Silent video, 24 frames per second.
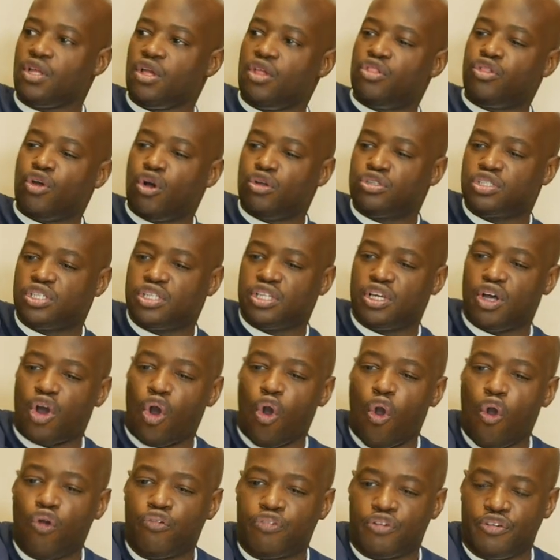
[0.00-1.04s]
those are the
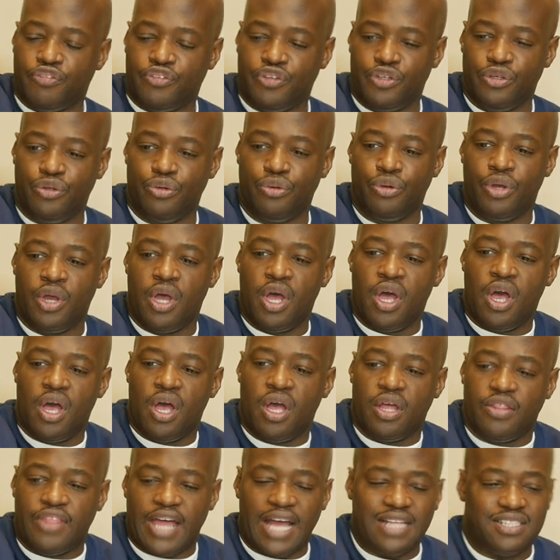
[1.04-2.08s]
overview.
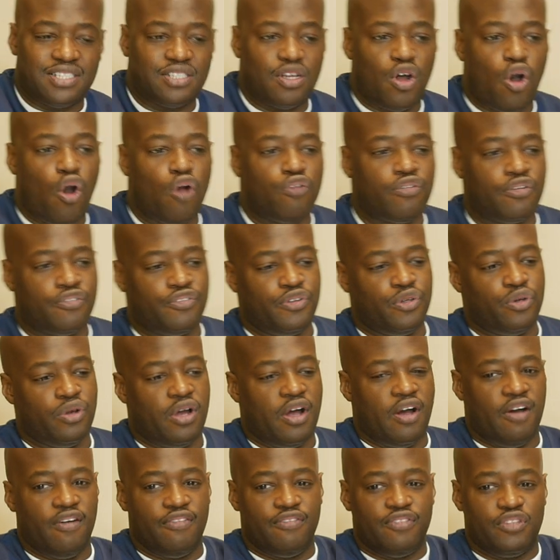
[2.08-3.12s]
That's the overview
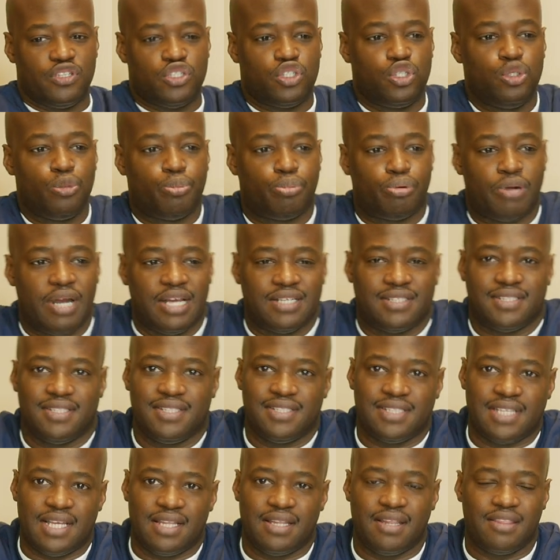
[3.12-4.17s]
of the two
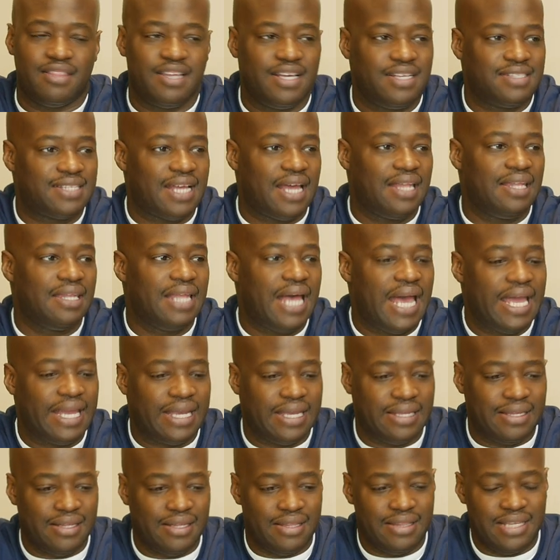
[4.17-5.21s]
presses and the things I
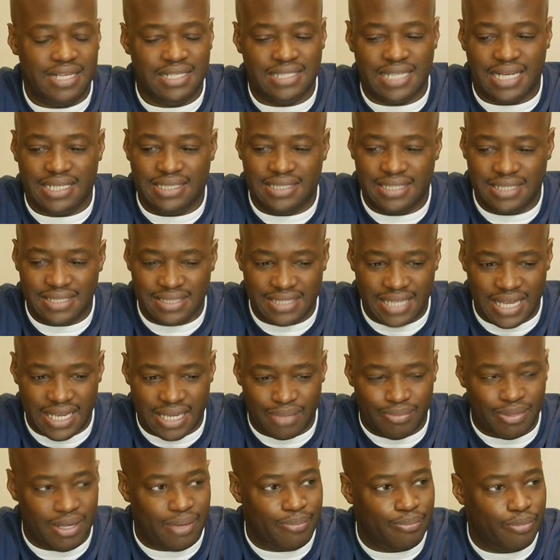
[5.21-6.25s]
like and the things I dislike
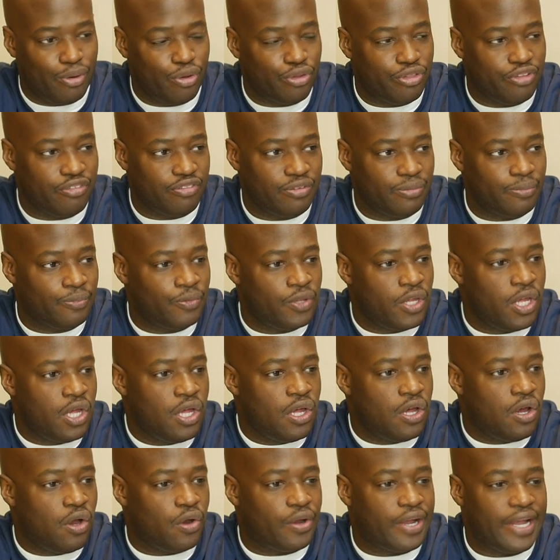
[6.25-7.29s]
about both of them.
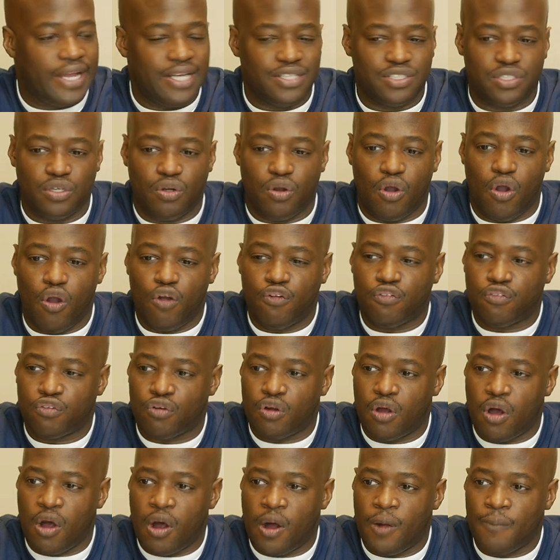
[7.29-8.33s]
Okay, so
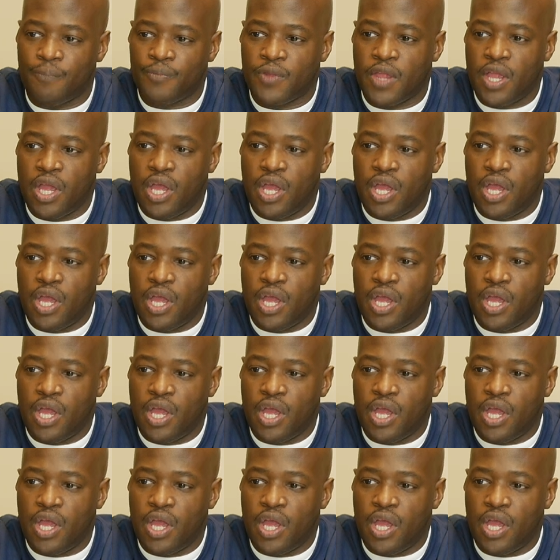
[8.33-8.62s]
overall,